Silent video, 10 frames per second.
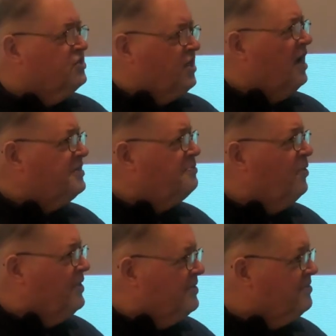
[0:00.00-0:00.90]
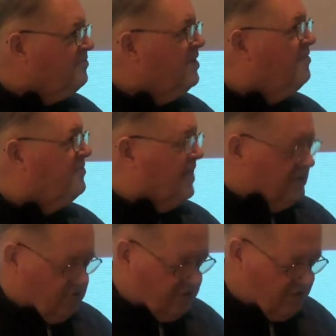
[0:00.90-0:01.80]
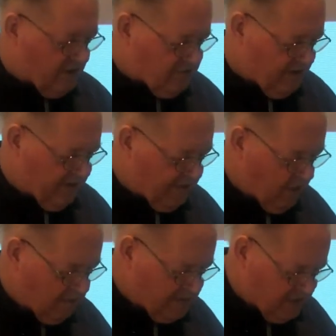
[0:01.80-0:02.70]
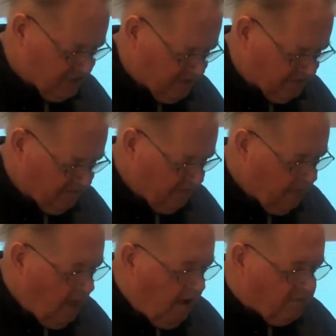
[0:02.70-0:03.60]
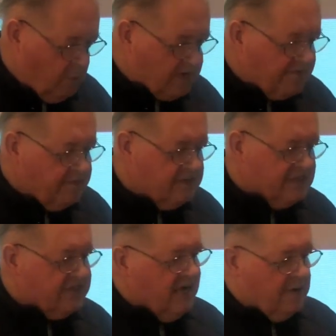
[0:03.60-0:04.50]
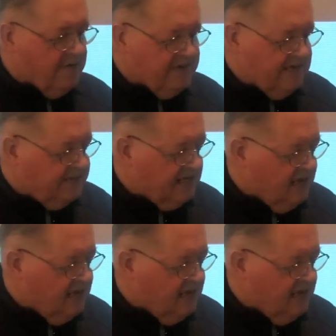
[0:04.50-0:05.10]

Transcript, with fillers: starting point for the actual structuring of the composition. For whatever reason, however, in